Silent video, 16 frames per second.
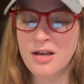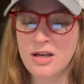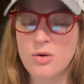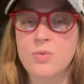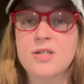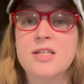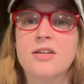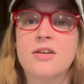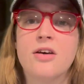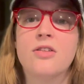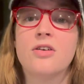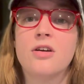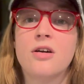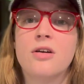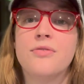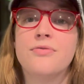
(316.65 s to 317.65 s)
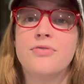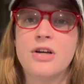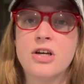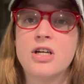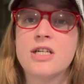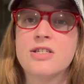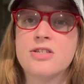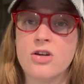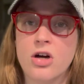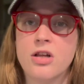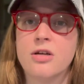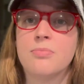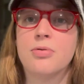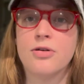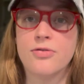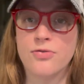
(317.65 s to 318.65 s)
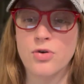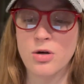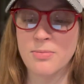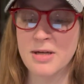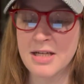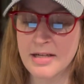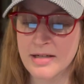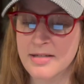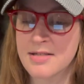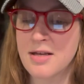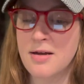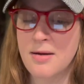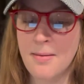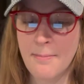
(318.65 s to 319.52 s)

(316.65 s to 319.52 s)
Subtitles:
it was another very solid performance